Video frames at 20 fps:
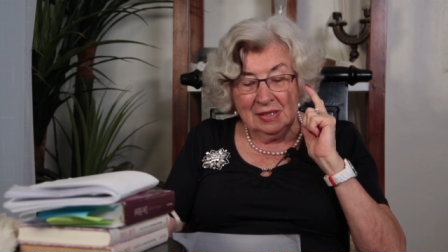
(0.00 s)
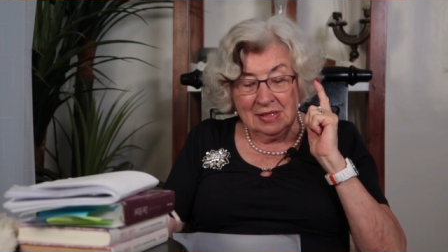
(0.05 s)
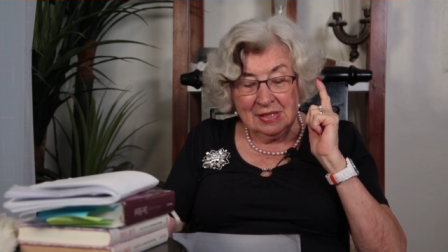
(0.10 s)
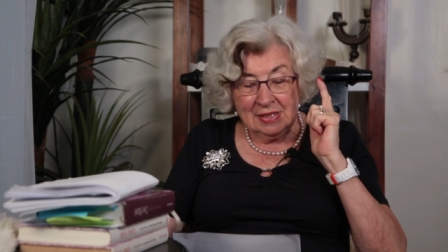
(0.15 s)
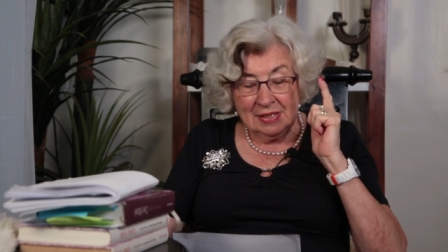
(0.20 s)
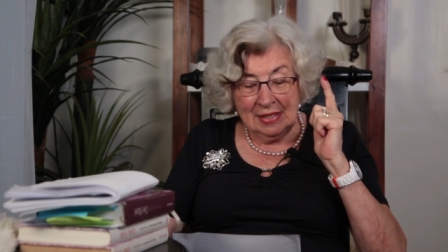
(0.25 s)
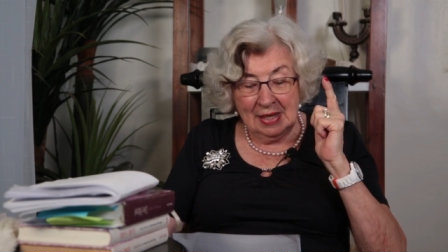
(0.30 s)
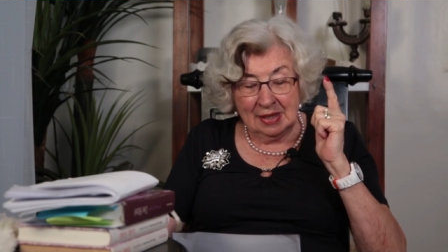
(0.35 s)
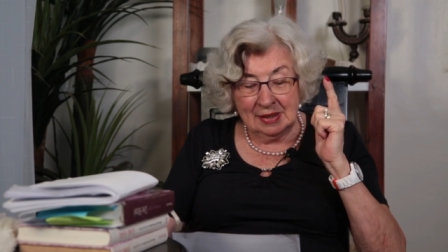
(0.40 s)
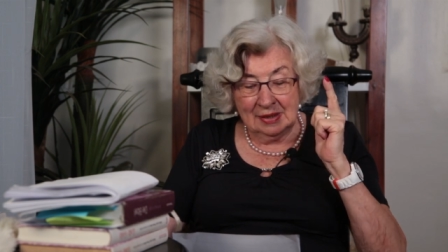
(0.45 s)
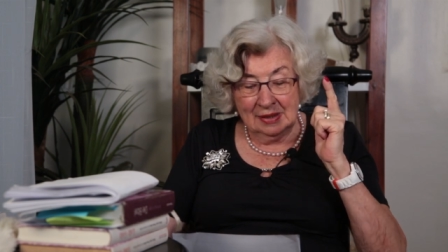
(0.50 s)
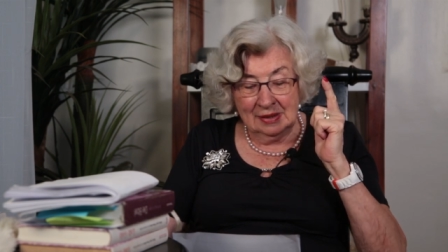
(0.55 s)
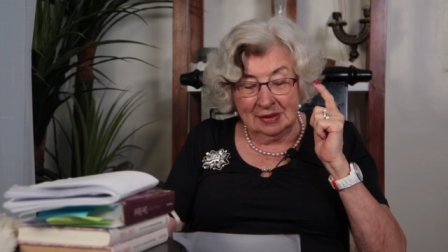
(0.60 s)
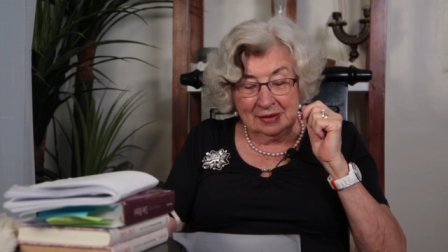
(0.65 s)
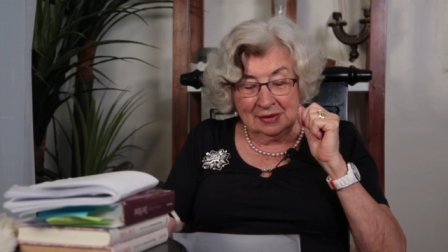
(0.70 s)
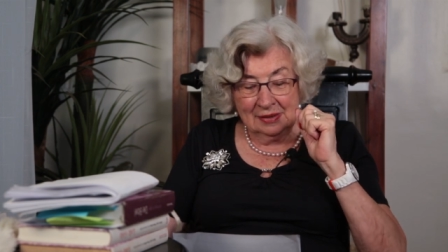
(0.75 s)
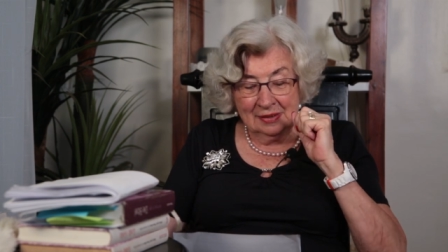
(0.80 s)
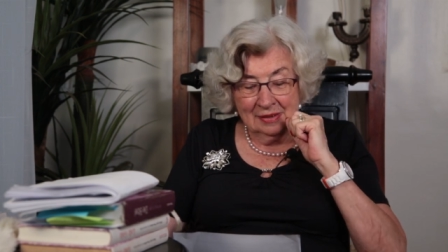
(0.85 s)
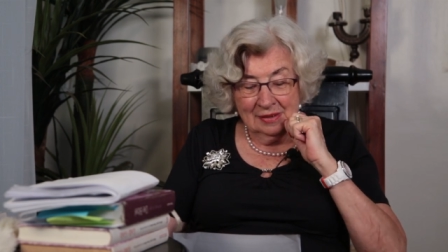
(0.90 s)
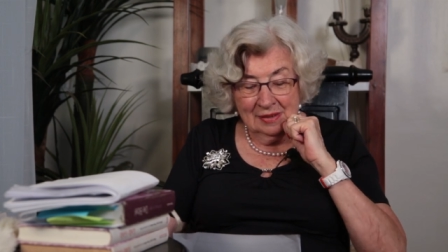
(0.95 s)

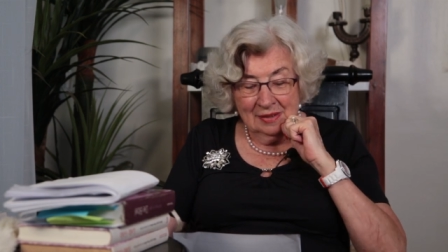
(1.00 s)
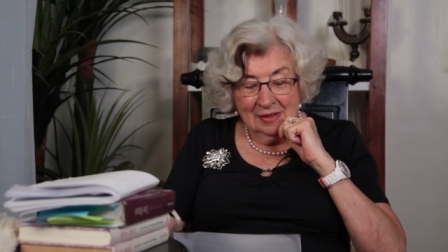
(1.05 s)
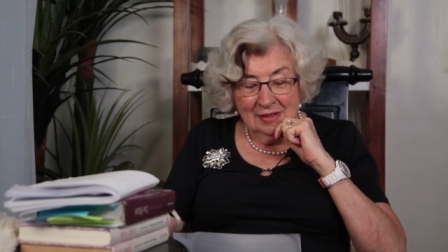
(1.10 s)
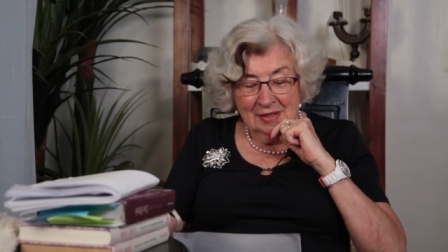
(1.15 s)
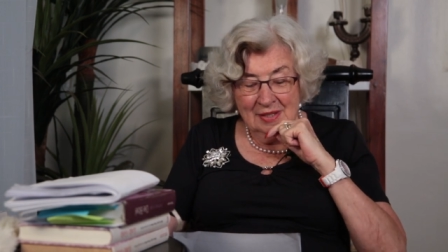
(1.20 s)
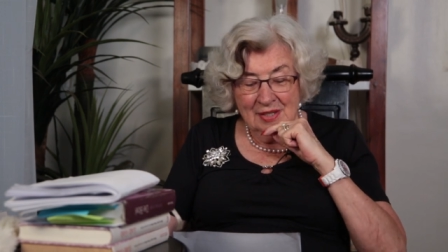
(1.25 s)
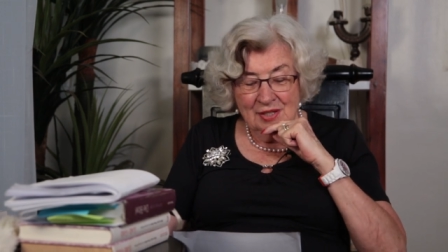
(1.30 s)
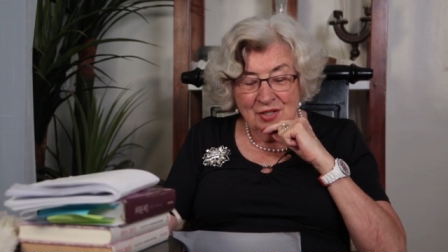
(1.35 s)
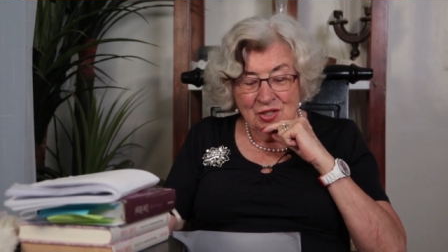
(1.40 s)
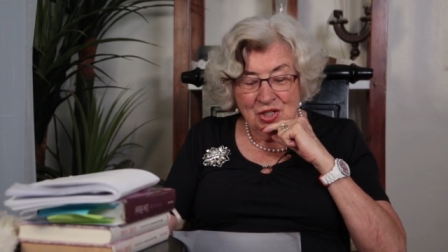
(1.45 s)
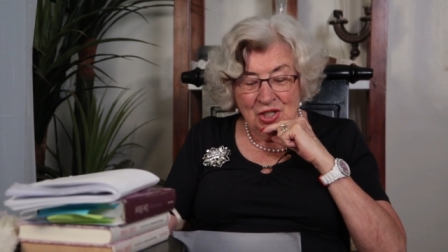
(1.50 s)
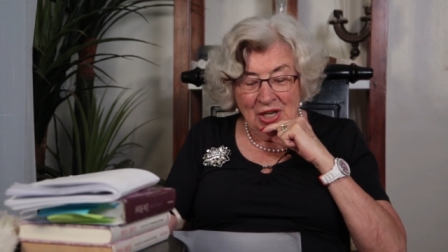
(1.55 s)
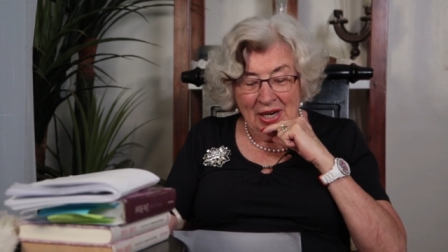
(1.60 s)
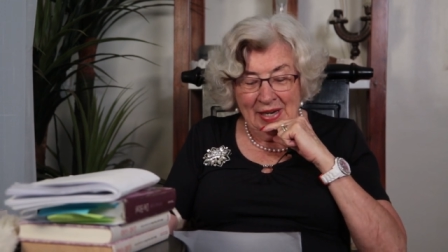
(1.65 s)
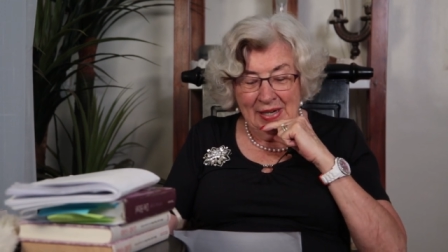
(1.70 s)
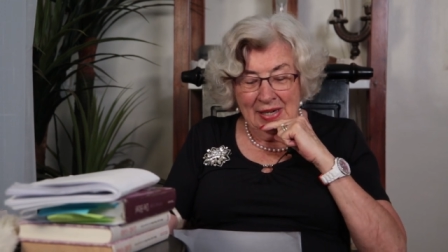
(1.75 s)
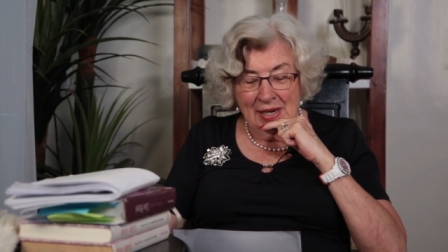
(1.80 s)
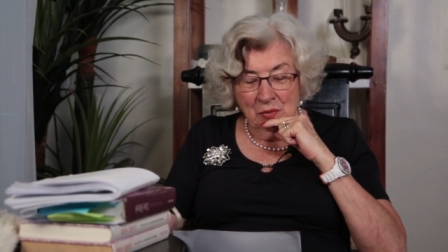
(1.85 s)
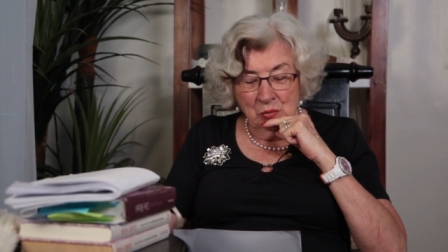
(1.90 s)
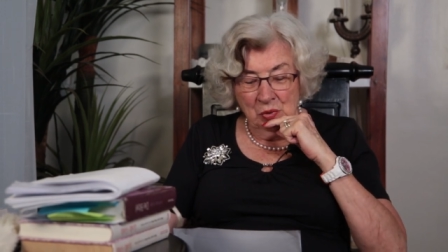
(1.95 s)
Second,
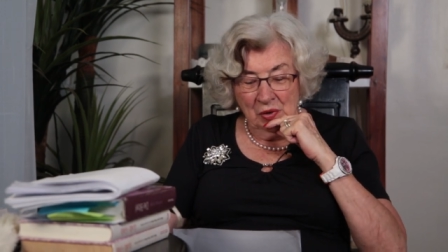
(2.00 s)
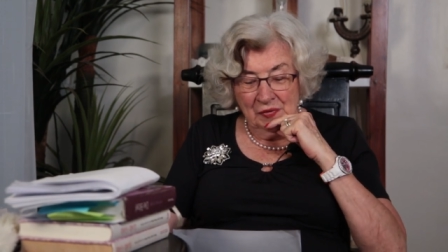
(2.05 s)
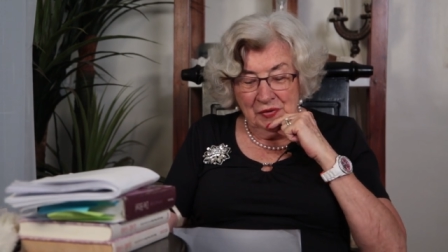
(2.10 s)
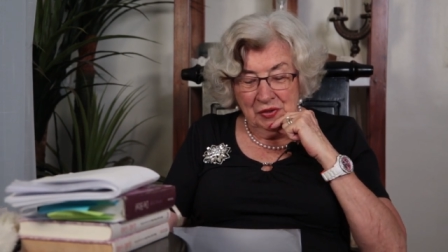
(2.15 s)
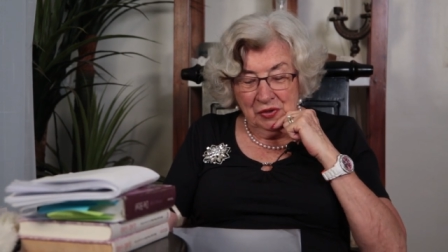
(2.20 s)
China won